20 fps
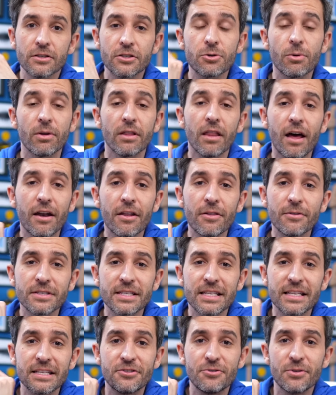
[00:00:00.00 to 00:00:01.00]
So a lot of those
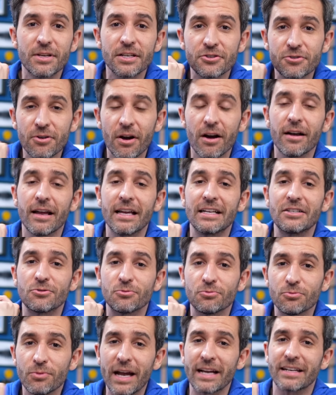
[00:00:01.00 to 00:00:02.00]
things you can draw a
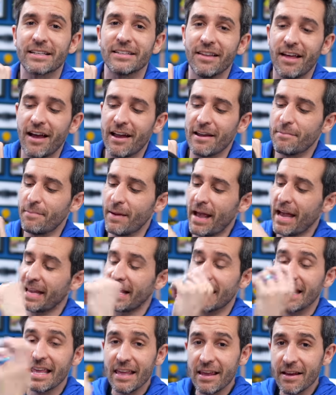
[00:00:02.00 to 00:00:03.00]
direct line back
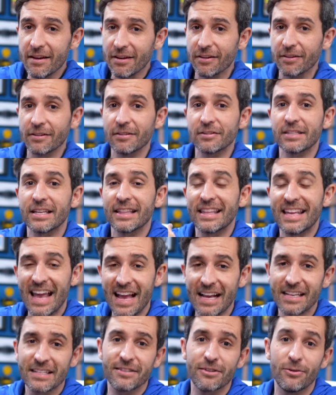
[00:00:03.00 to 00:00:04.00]
here to the
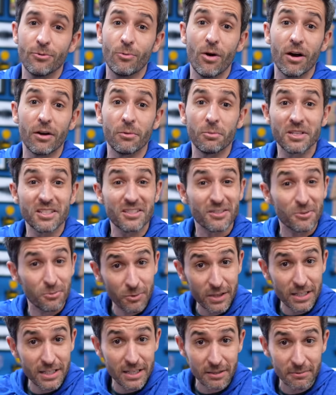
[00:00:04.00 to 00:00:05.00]
XL1, which is
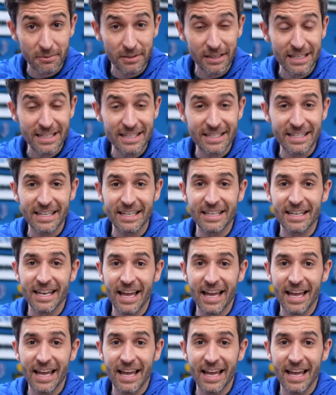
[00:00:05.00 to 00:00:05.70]
originally released in